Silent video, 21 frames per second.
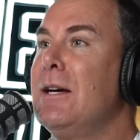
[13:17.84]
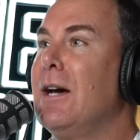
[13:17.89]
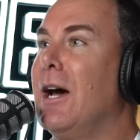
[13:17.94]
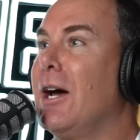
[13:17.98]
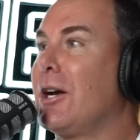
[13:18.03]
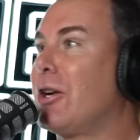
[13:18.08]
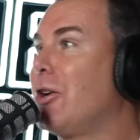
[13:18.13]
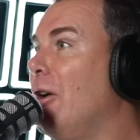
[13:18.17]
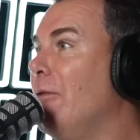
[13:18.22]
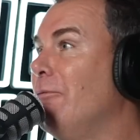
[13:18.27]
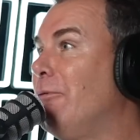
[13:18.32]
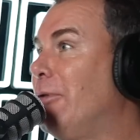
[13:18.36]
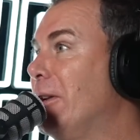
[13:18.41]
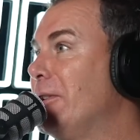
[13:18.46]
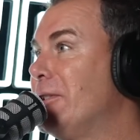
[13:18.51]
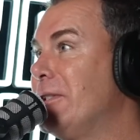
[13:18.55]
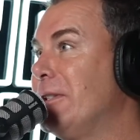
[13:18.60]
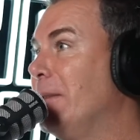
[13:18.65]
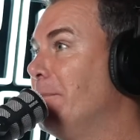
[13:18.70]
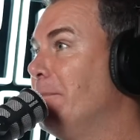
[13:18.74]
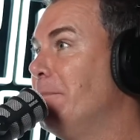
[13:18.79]
a
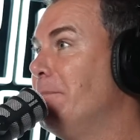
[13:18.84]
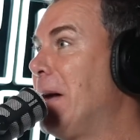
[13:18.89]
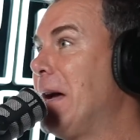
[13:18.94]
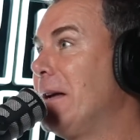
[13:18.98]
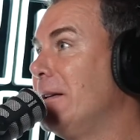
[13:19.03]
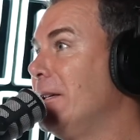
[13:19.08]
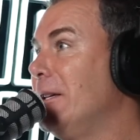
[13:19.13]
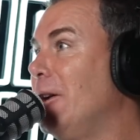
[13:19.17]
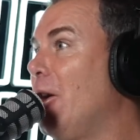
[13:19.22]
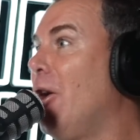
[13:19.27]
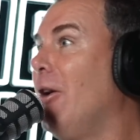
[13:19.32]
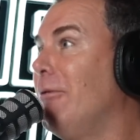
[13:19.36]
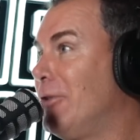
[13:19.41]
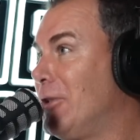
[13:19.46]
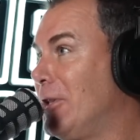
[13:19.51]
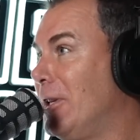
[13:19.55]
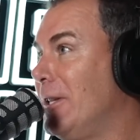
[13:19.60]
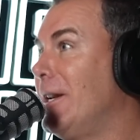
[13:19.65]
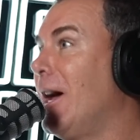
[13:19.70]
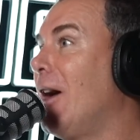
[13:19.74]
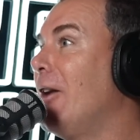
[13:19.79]
confidence that you
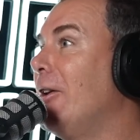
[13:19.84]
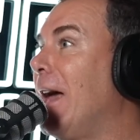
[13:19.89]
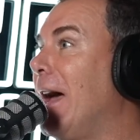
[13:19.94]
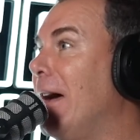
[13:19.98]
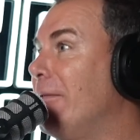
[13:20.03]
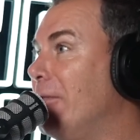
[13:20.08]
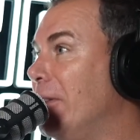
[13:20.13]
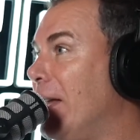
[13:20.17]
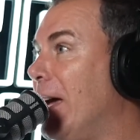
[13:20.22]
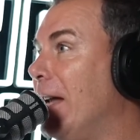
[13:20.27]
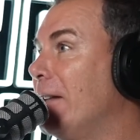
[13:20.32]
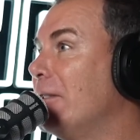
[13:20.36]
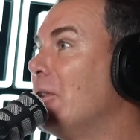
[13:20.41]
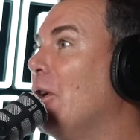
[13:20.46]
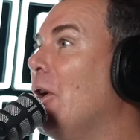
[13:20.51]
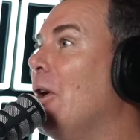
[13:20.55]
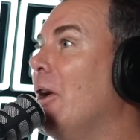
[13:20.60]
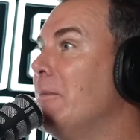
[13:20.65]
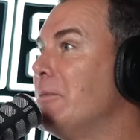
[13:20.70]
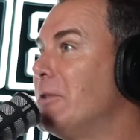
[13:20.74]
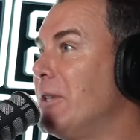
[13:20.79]
obviously don't have at that time.